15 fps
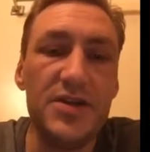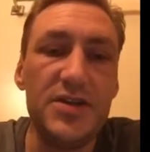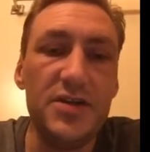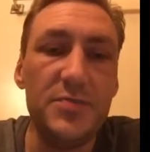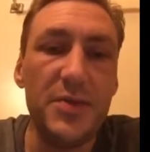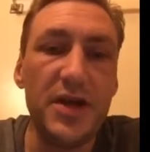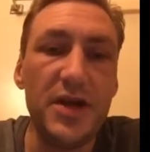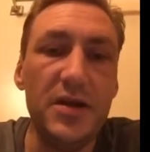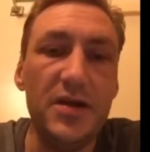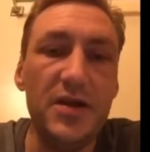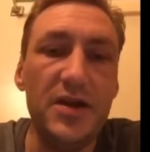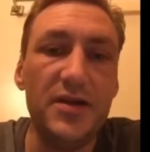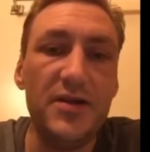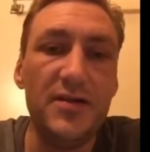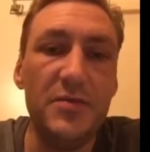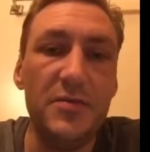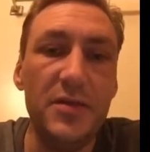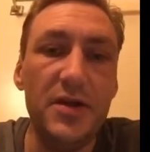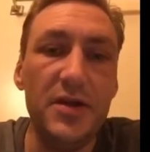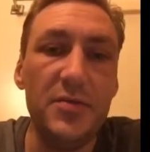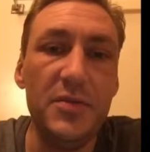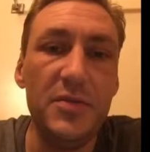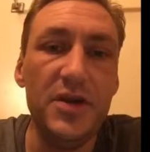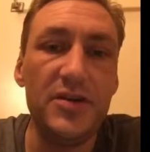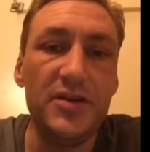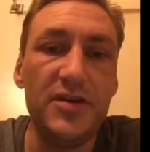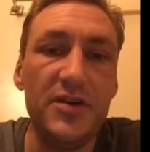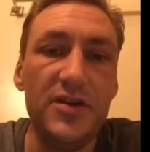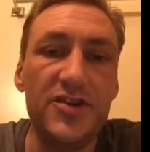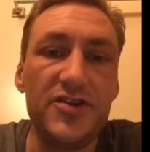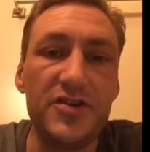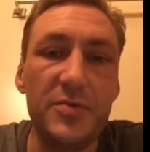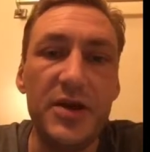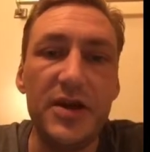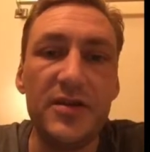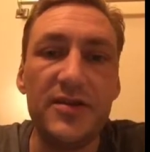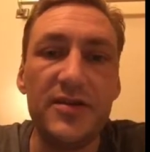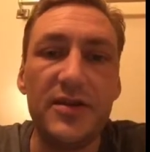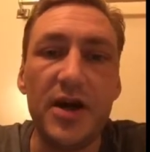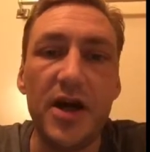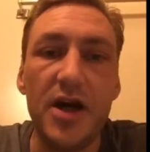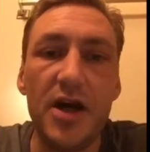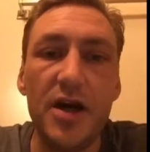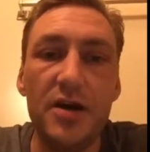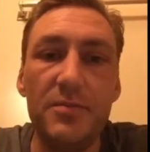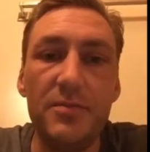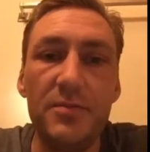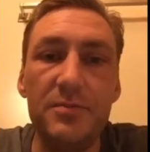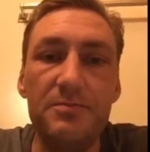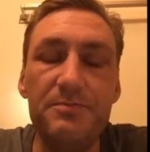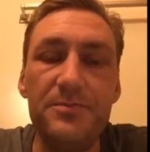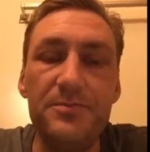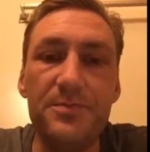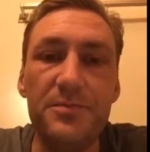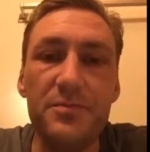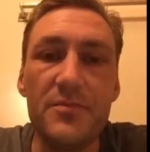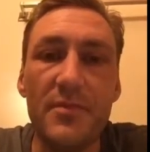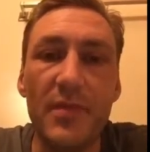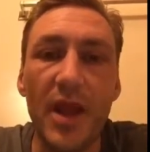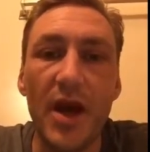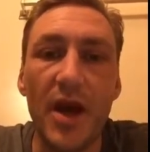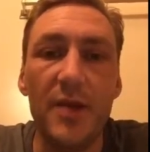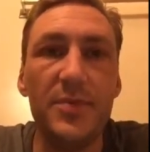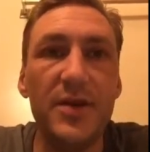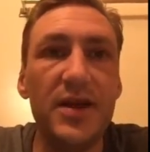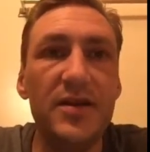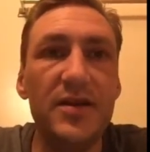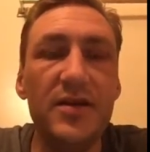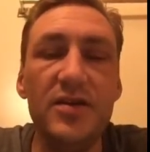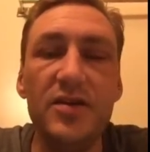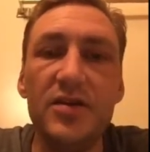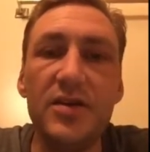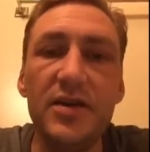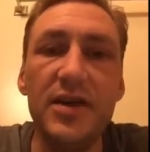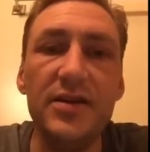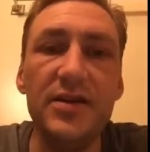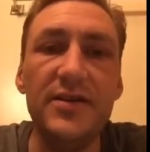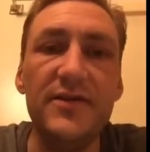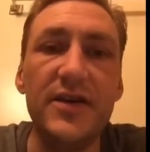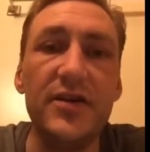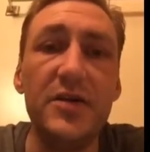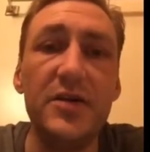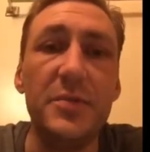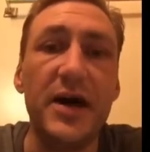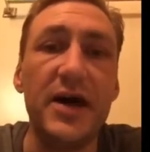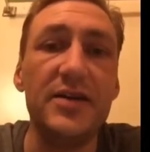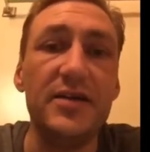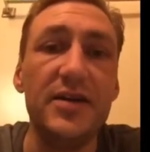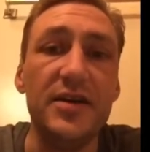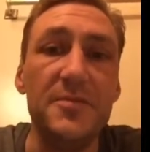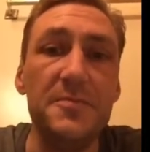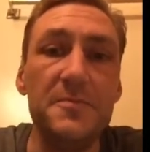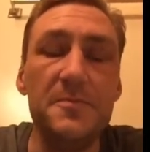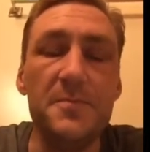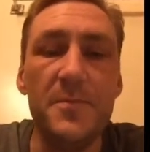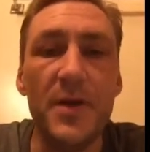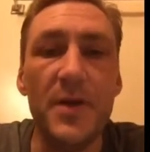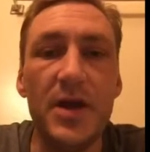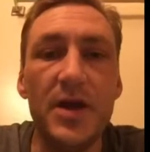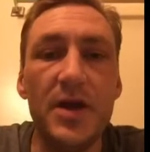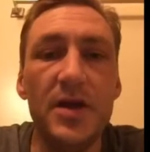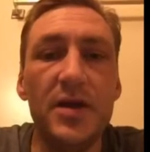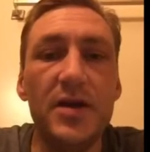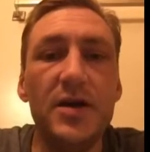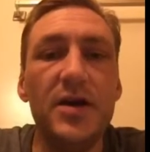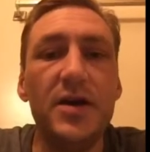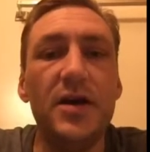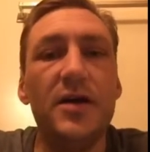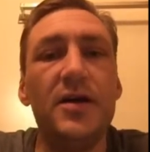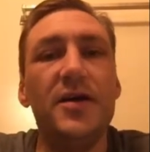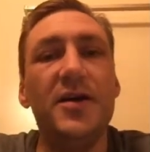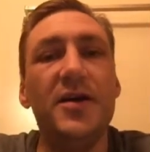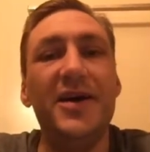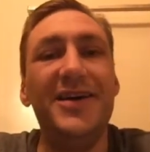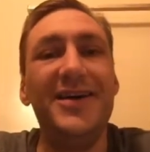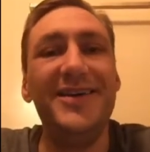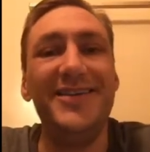Do you play musical instruments? I play the ukulele very badly. Uh,